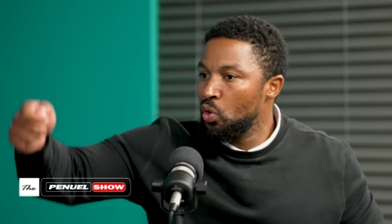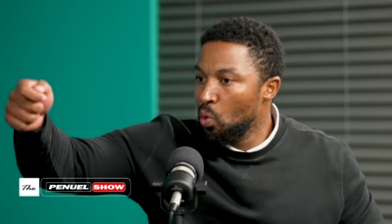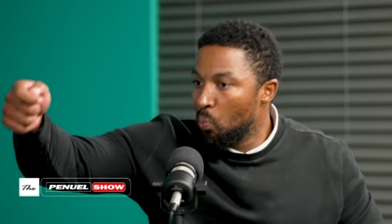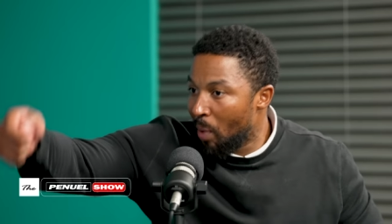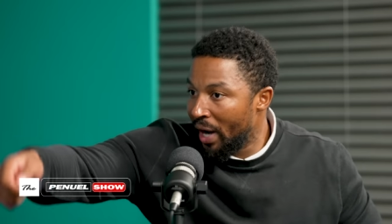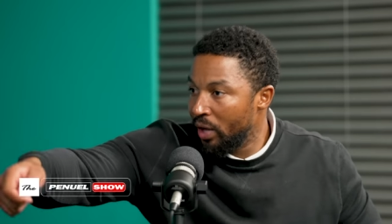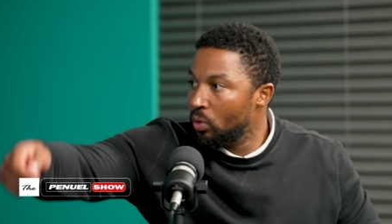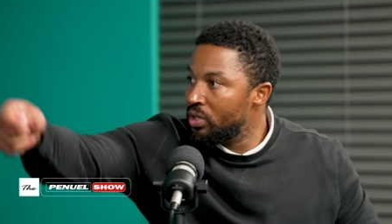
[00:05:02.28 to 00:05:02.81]
you
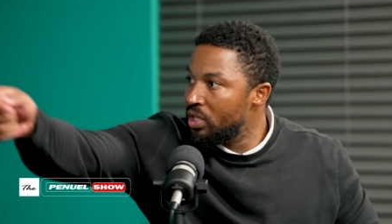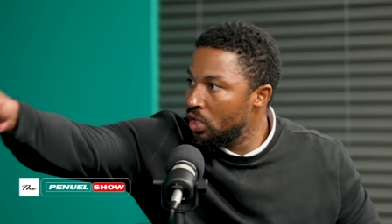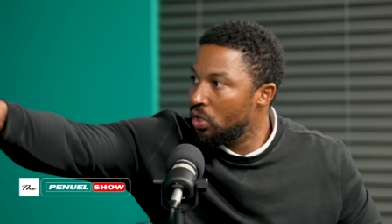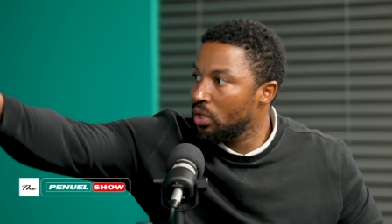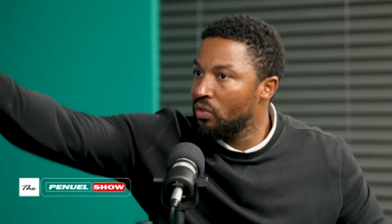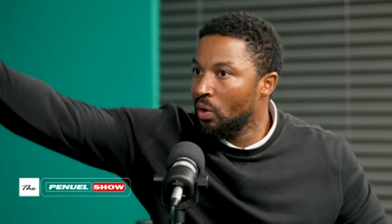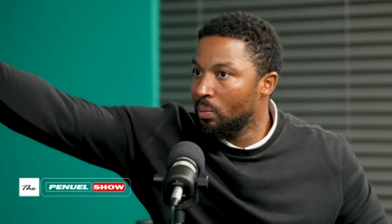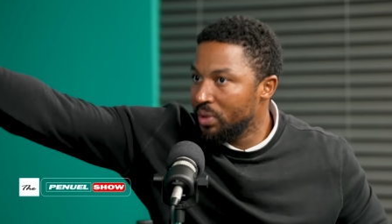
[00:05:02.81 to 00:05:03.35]
buy your
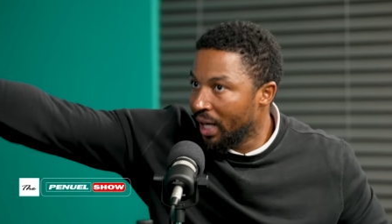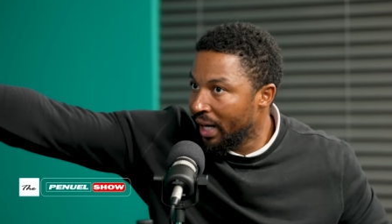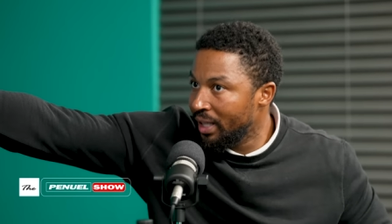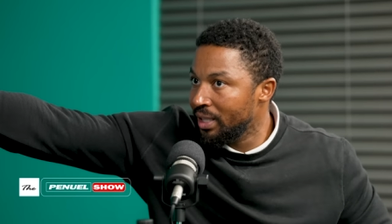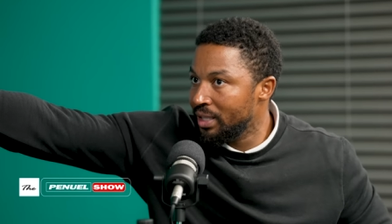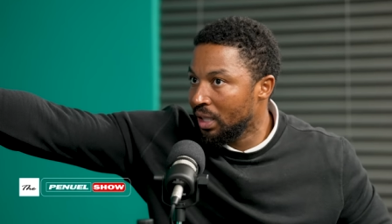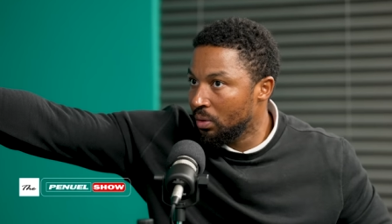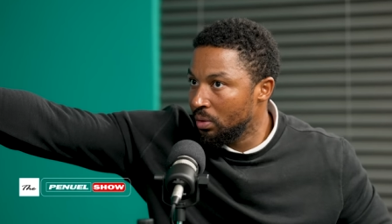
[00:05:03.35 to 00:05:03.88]
t-shirts from
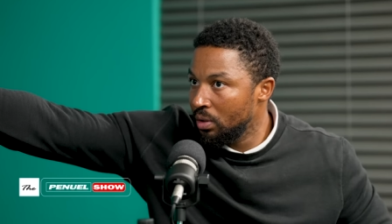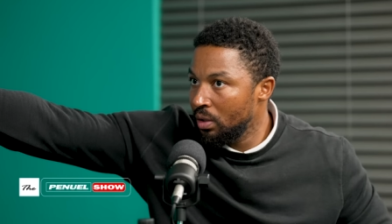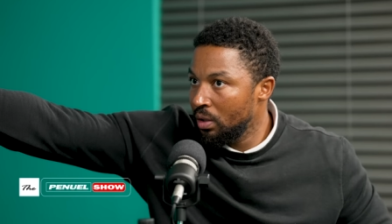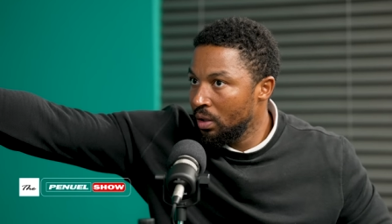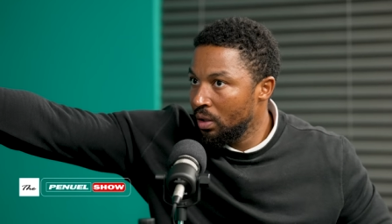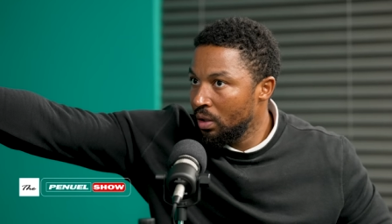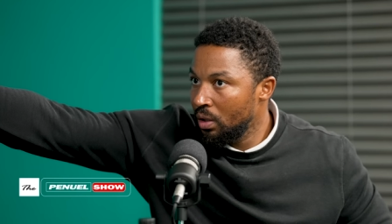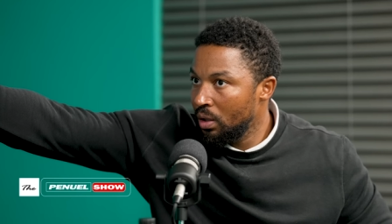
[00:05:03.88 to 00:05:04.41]
Chinatown,
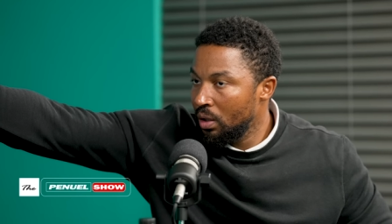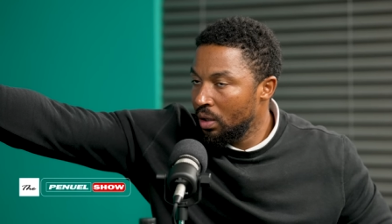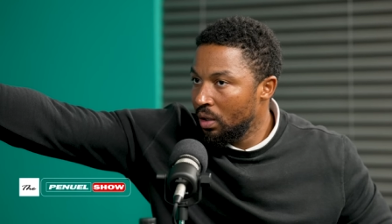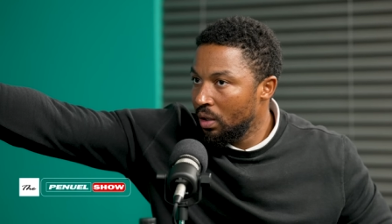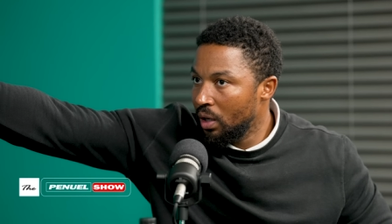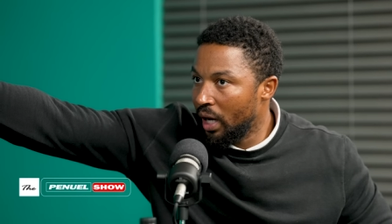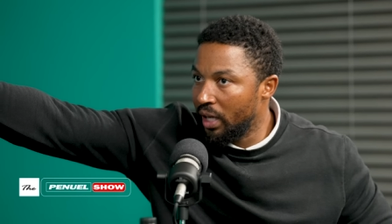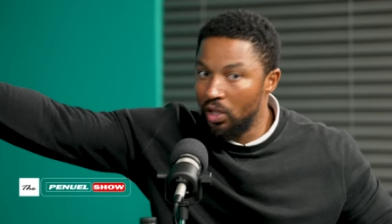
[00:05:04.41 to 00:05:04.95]

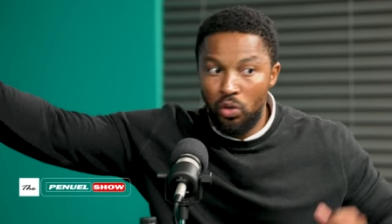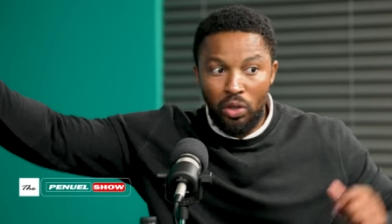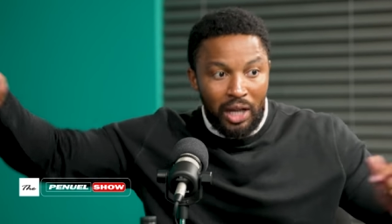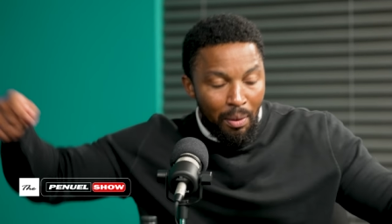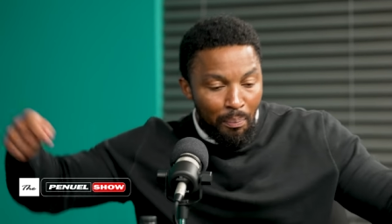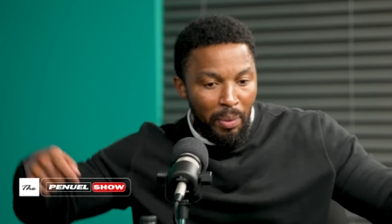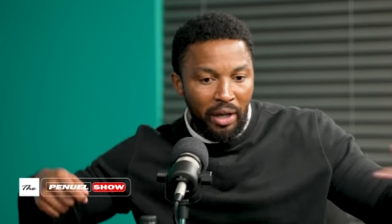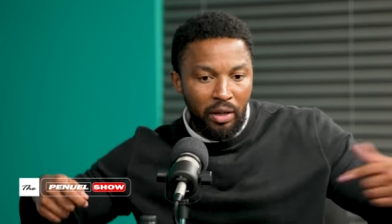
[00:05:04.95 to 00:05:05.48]
and then you
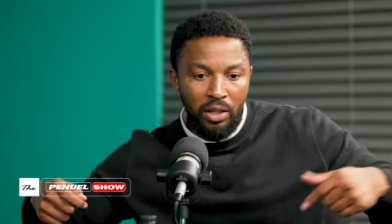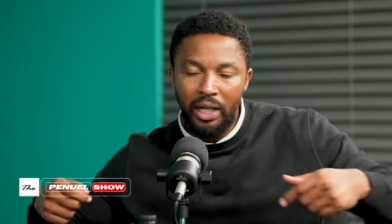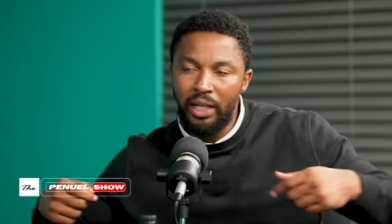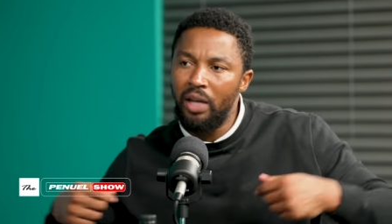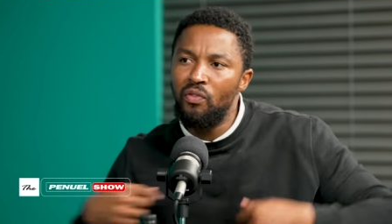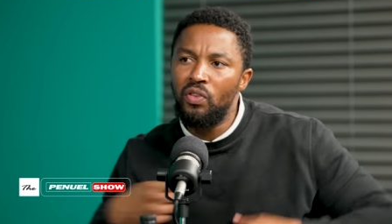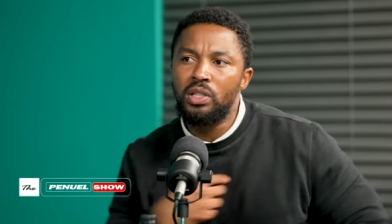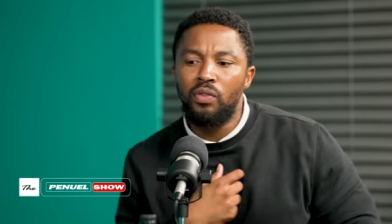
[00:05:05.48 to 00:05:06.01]
come back and you're like,
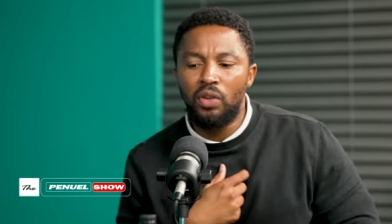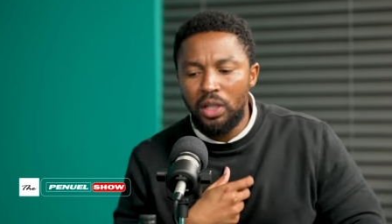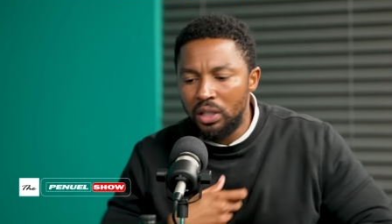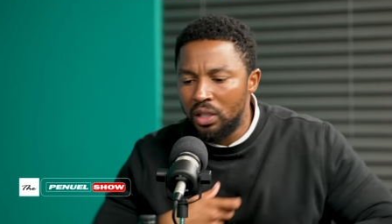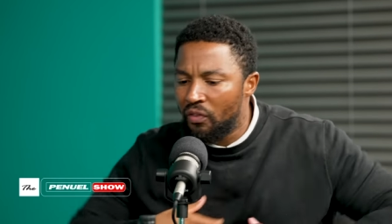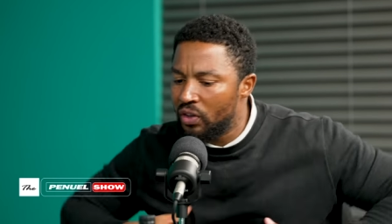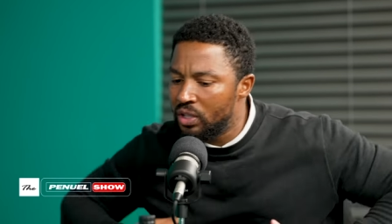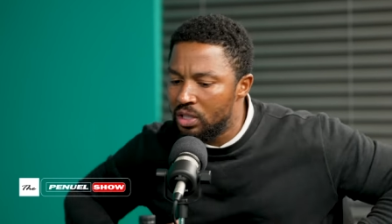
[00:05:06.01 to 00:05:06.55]
hey, I've got a
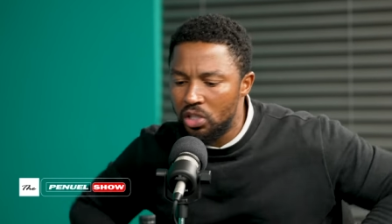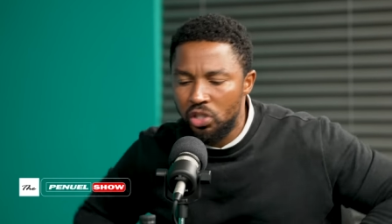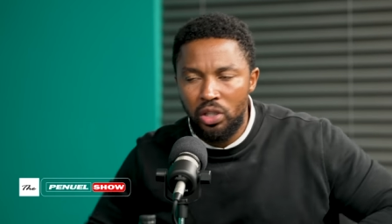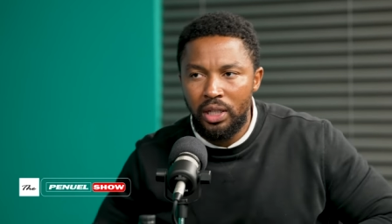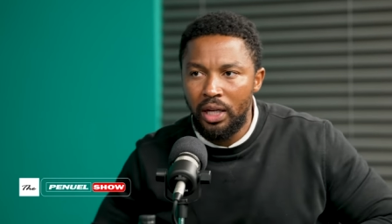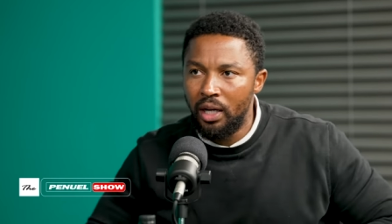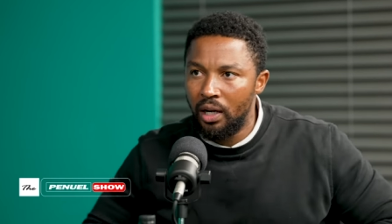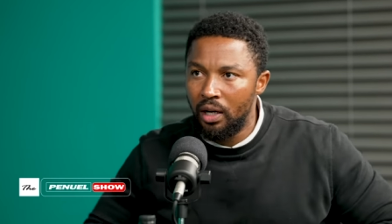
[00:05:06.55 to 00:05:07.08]
different
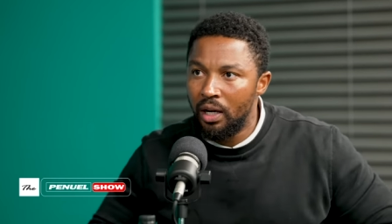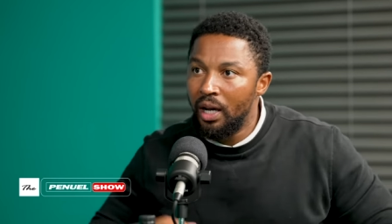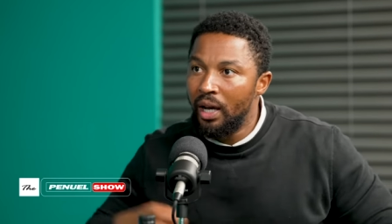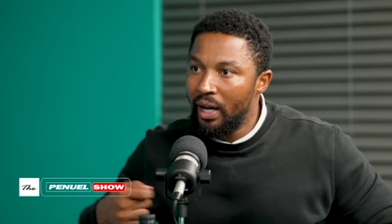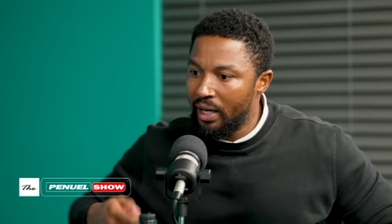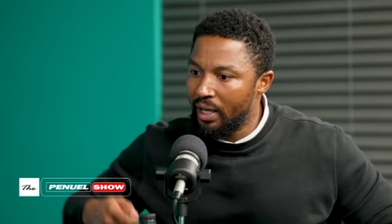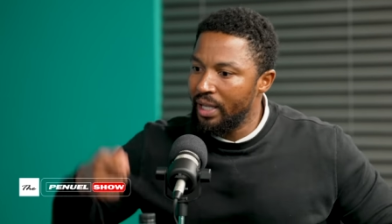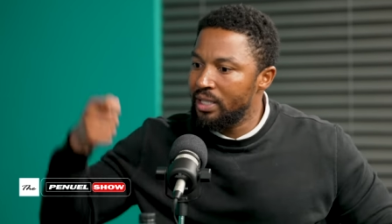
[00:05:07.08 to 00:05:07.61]
t-shirt,
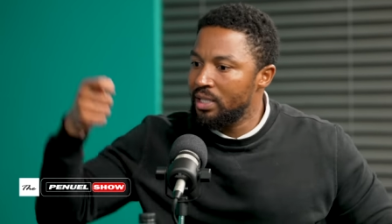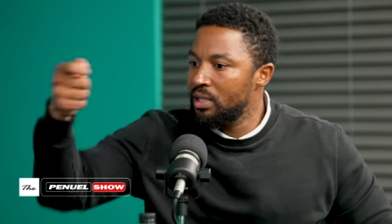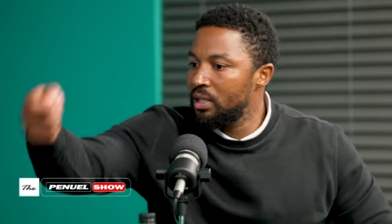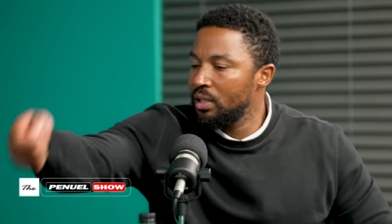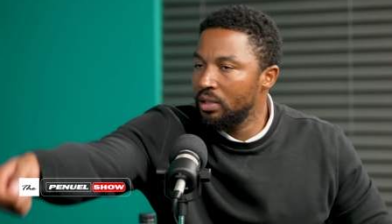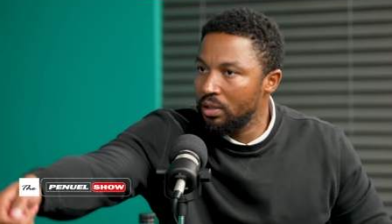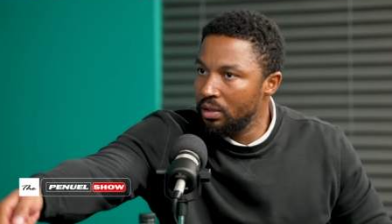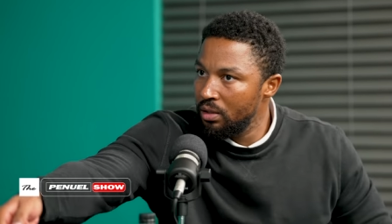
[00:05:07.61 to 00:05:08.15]
and I
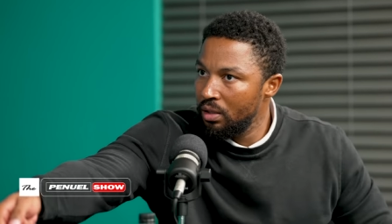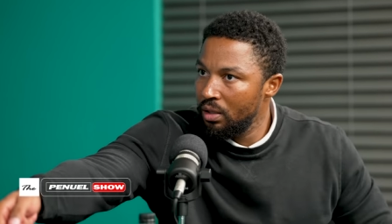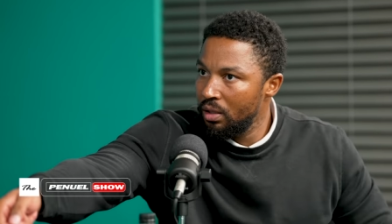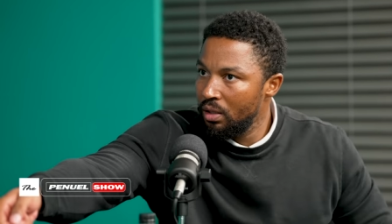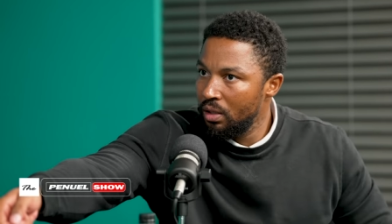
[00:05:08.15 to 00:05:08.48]
still,